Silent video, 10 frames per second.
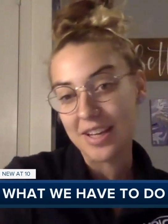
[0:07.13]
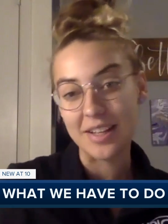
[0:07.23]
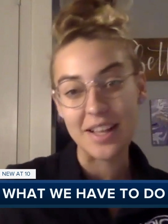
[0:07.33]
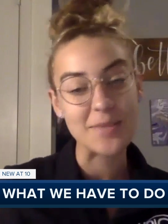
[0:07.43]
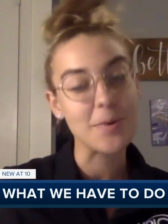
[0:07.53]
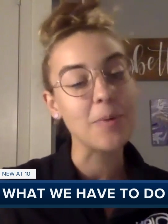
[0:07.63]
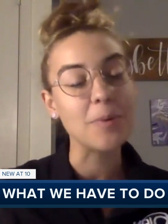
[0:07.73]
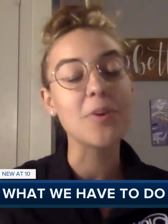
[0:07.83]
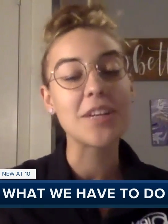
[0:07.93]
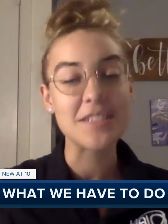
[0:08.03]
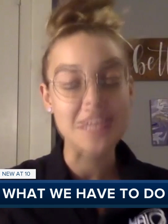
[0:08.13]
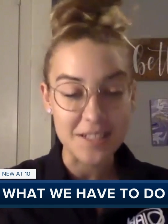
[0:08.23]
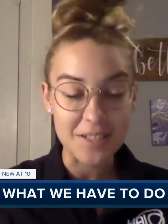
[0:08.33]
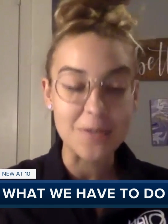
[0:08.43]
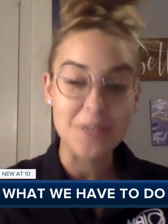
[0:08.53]
And that's what we will
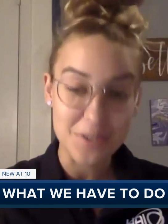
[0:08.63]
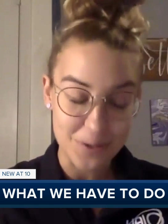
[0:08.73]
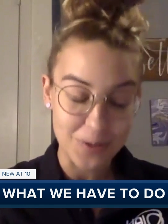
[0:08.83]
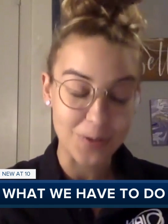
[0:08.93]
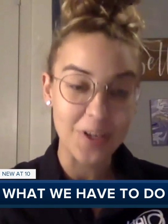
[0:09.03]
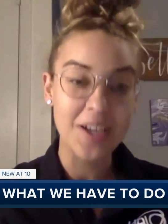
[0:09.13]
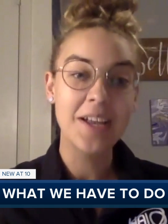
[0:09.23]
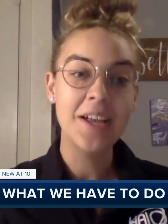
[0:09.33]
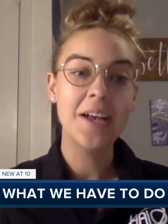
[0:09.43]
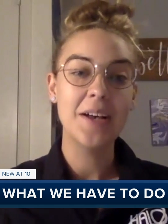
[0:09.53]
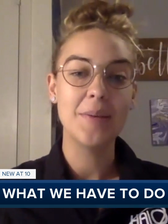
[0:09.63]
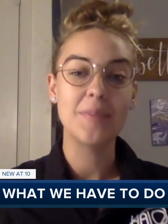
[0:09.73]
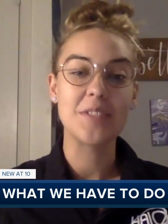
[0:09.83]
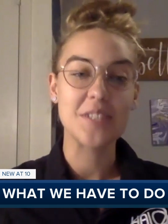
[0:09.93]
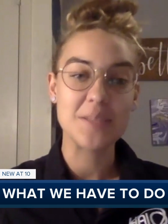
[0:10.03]
continue to do
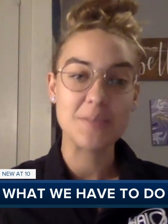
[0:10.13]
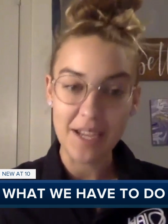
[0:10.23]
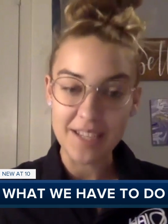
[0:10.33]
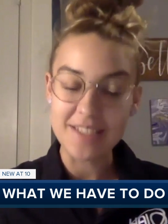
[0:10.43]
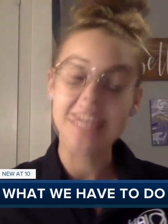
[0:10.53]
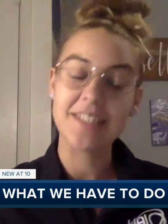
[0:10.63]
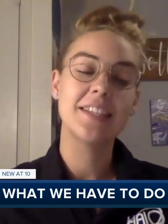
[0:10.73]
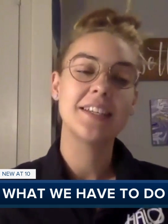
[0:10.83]
um, despite